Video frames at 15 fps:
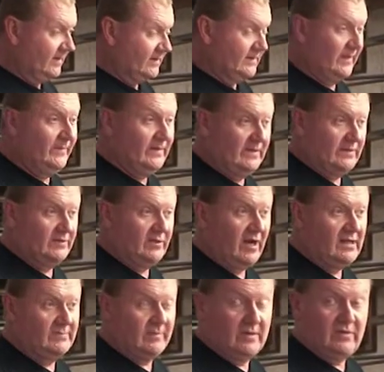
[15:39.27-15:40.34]
Something that
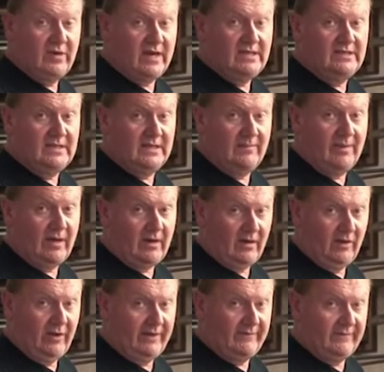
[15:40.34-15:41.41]
drives me crazy about a
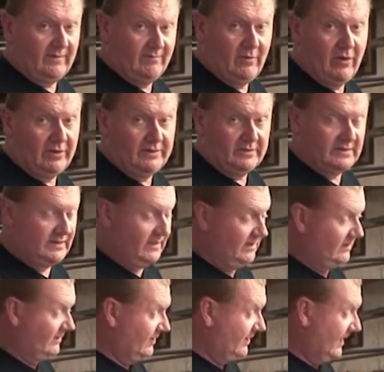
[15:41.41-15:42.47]
lot of the modern
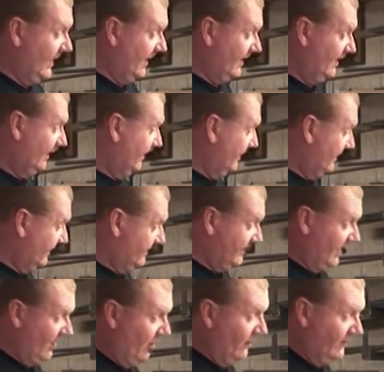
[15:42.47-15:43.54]
seats you get is
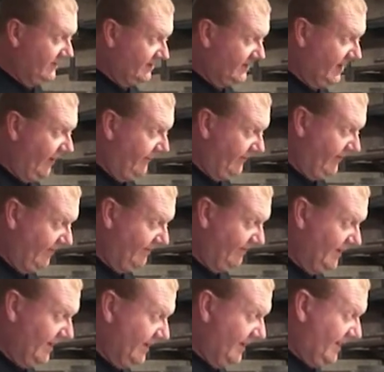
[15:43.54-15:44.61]
they overstuff
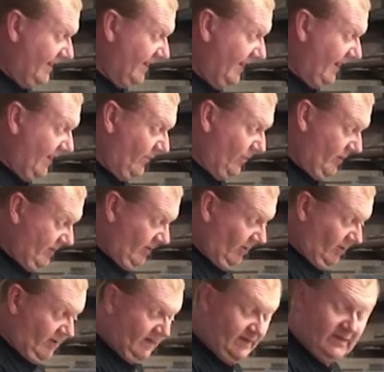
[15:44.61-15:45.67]
them. When you
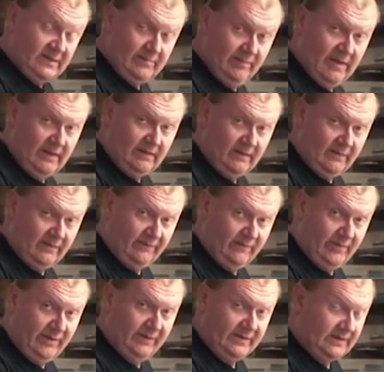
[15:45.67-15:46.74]
look at this method of
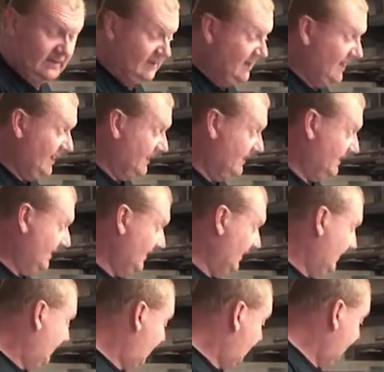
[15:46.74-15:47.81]
building seats,
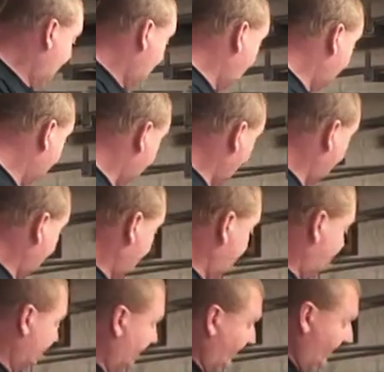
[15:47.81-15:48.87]
you've got something
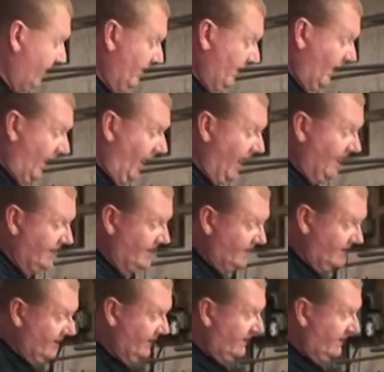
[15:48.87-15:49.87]
that's very light,